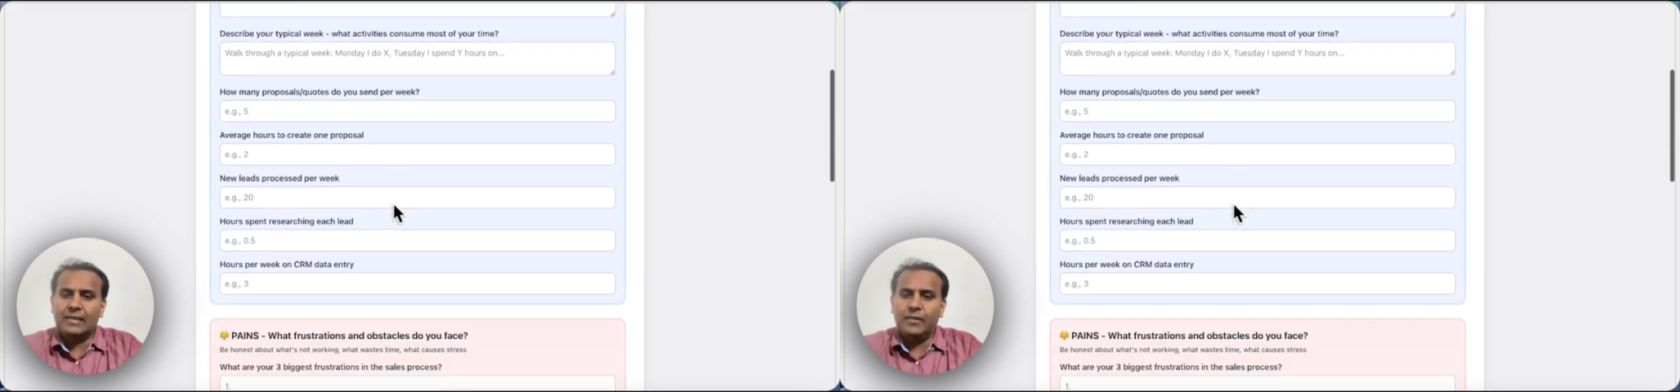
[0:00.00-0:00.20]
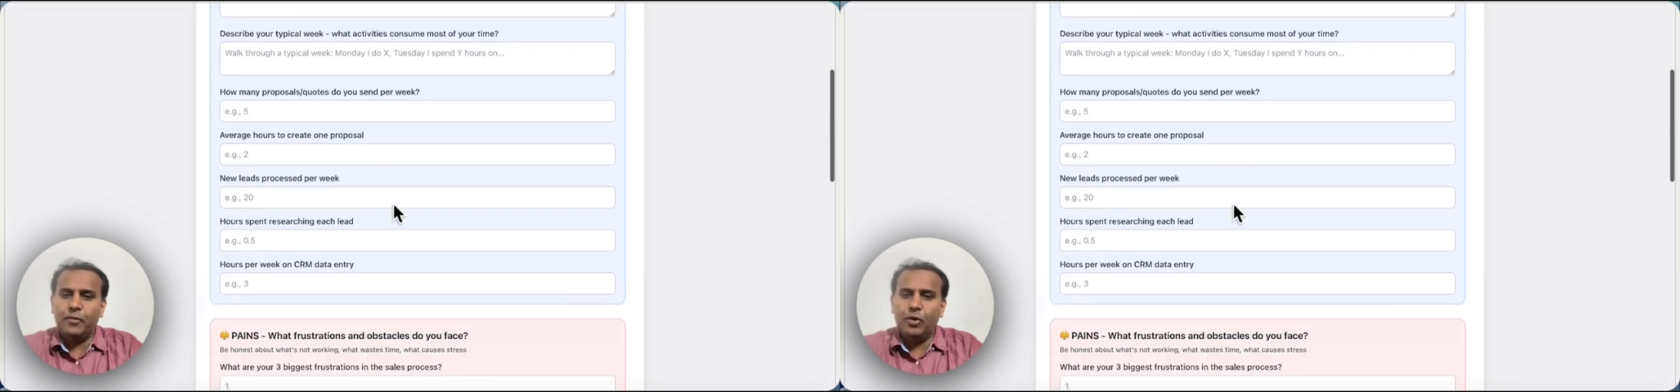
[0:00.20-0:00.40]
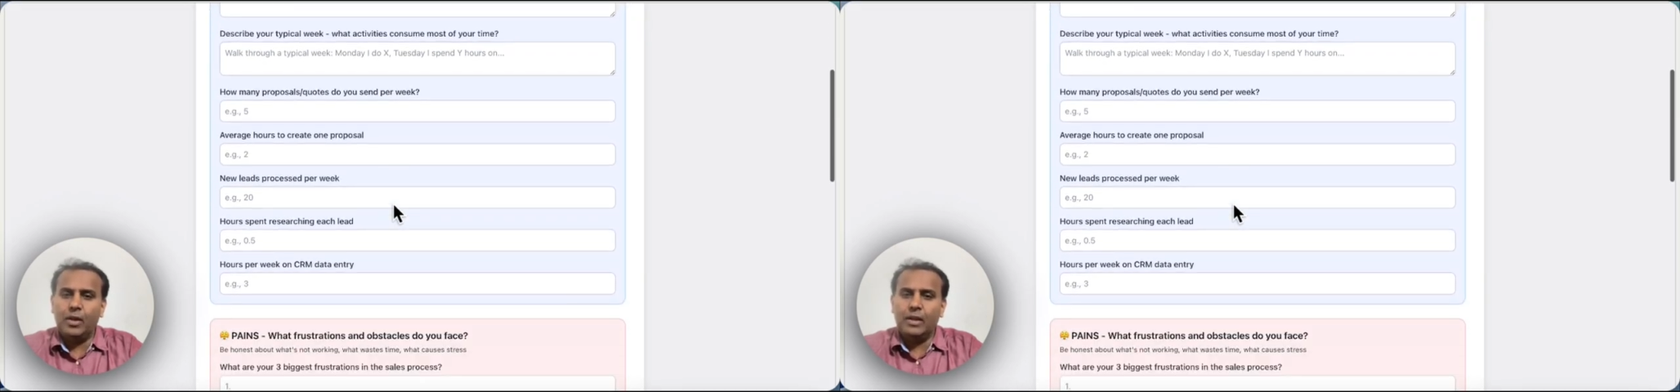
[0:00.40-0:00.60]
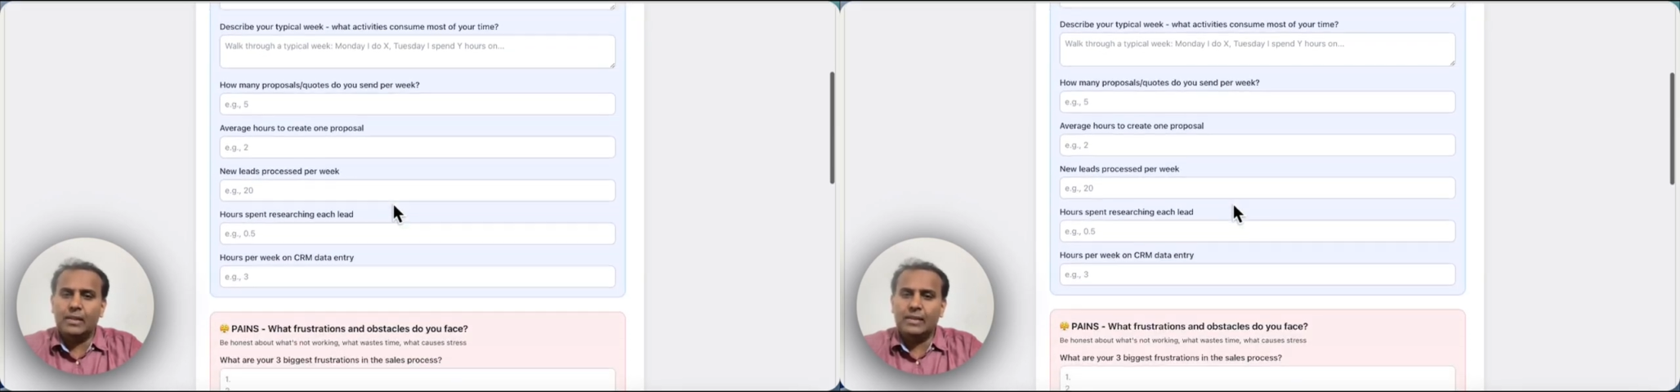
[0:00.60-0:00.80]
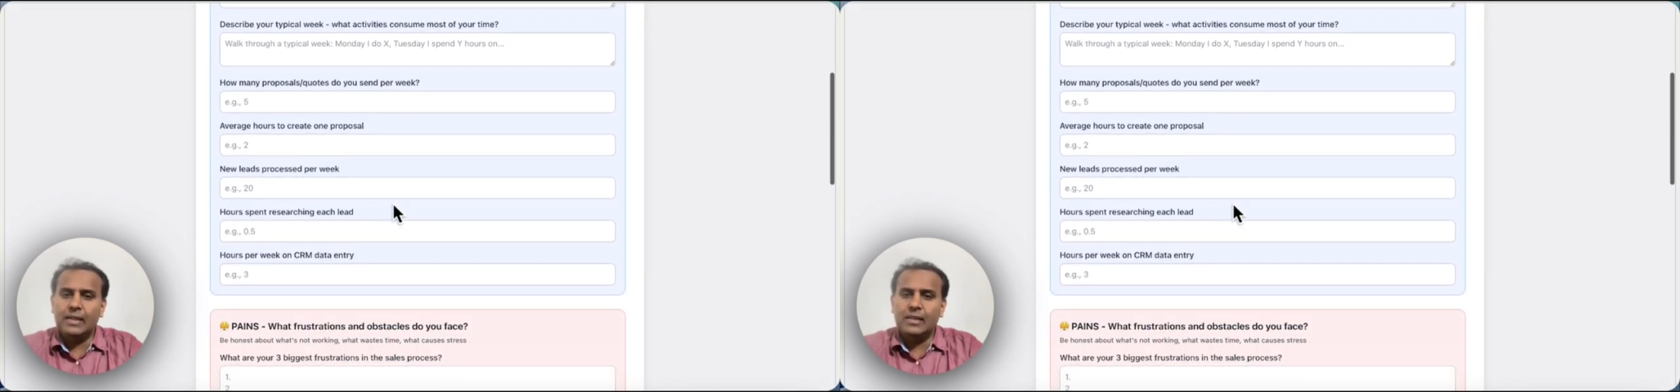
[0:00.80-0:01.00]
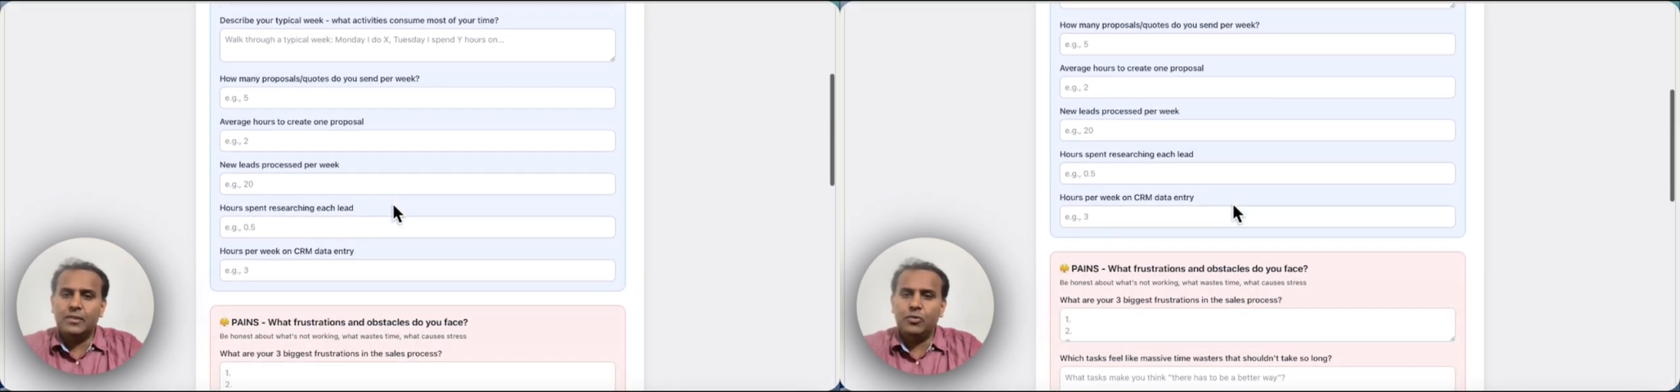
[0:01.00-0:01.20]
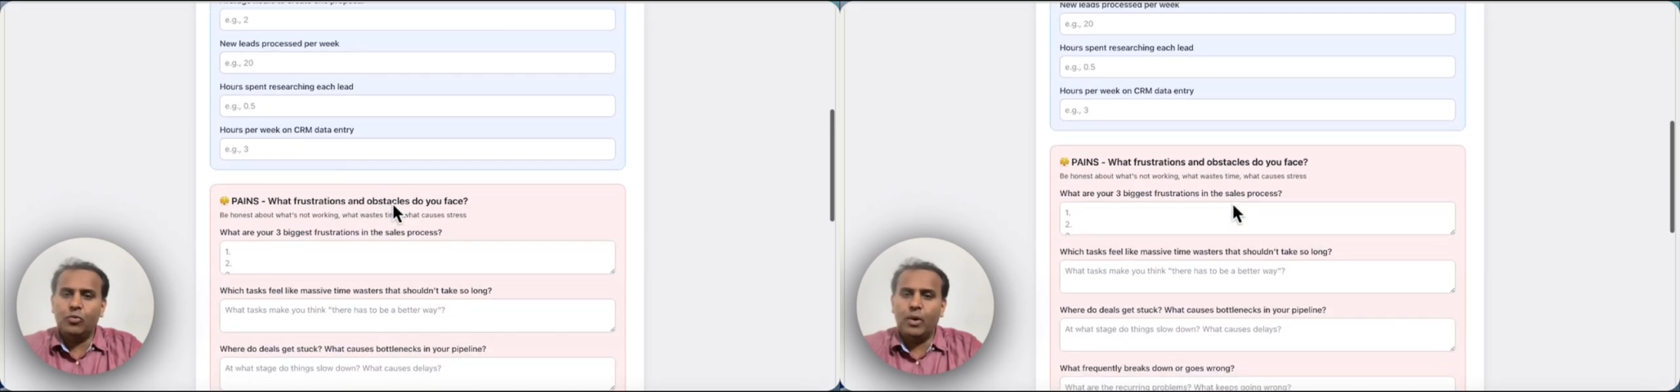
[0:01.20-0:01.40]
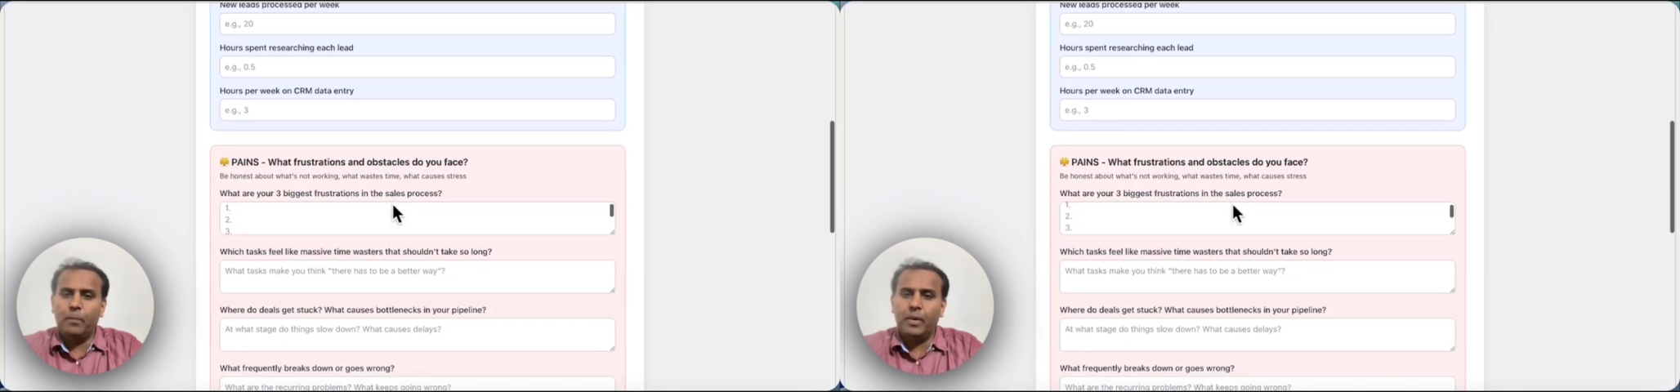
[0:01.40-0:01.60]
If you are in a sales, you
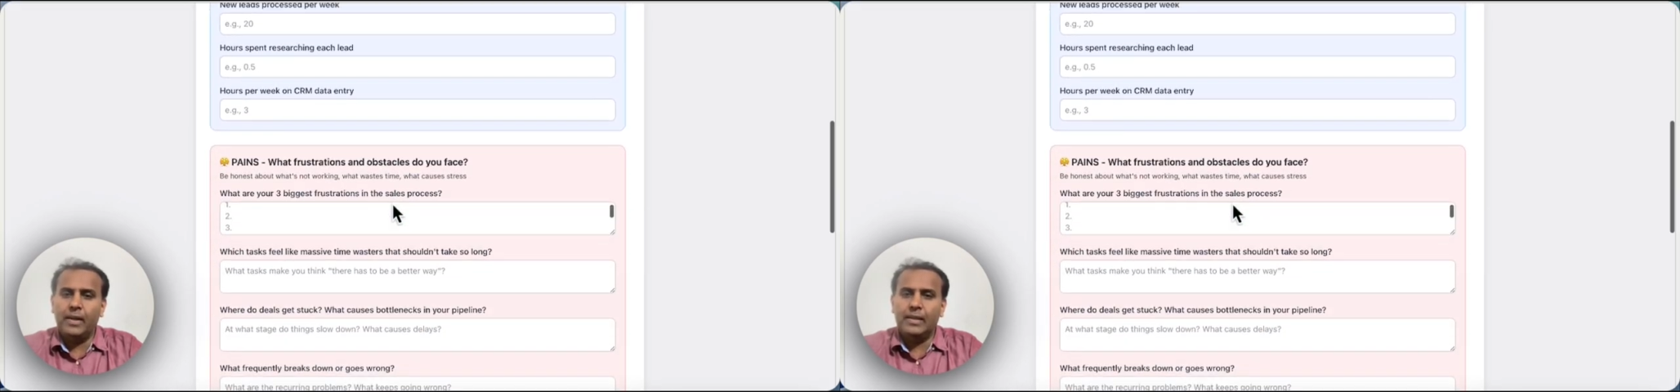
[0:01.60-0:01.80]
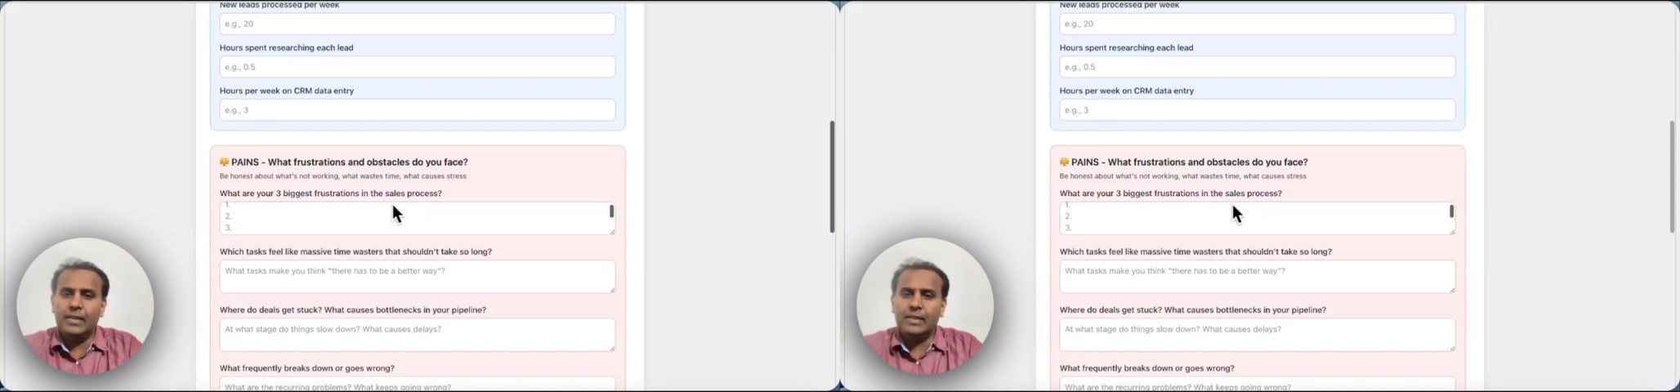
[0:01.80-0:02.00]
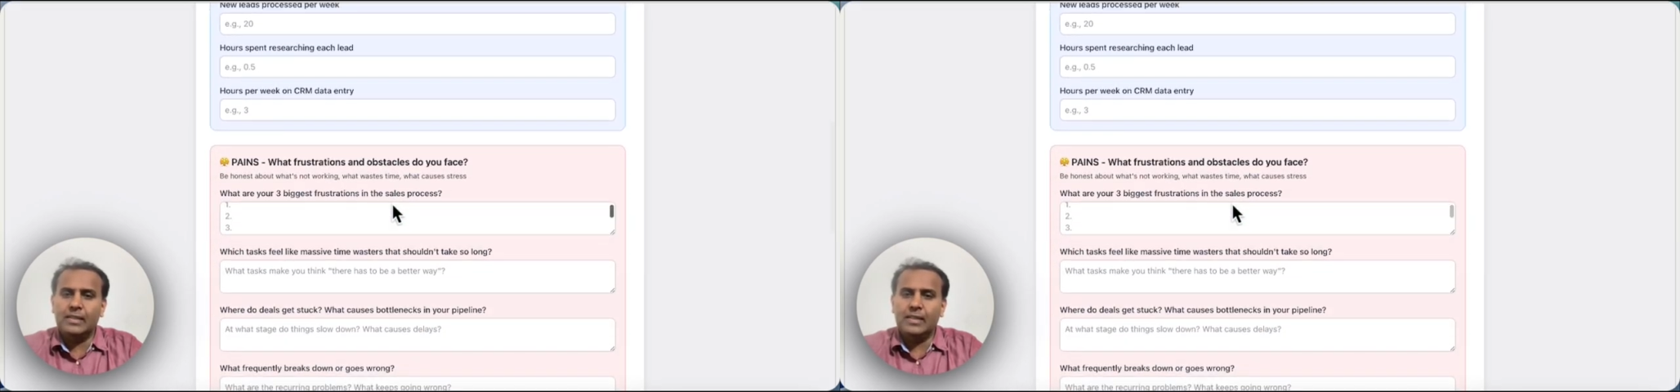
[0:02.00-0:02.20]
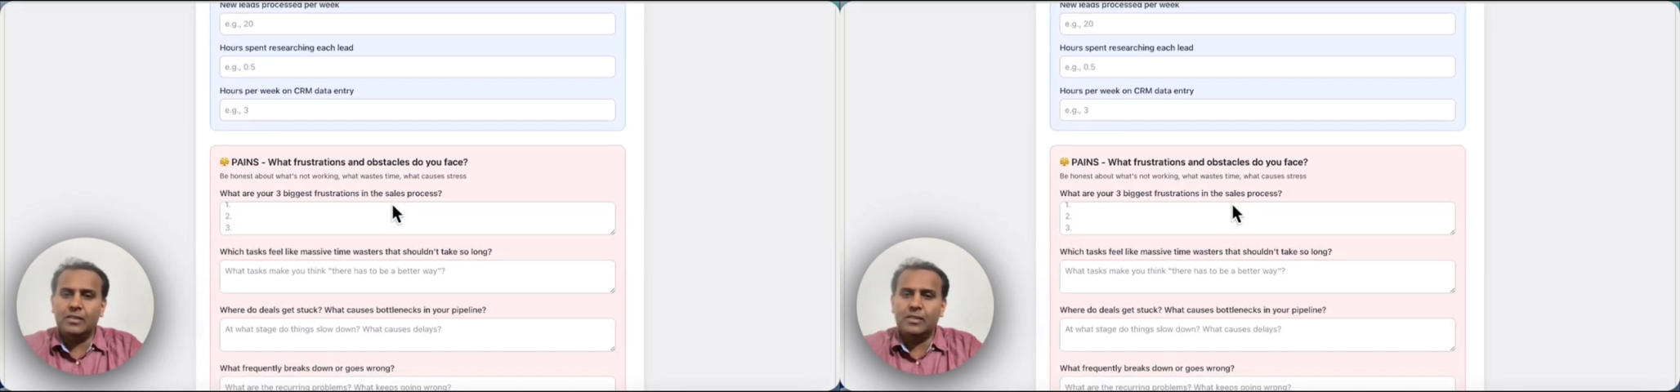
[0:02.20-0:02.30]
complete these things,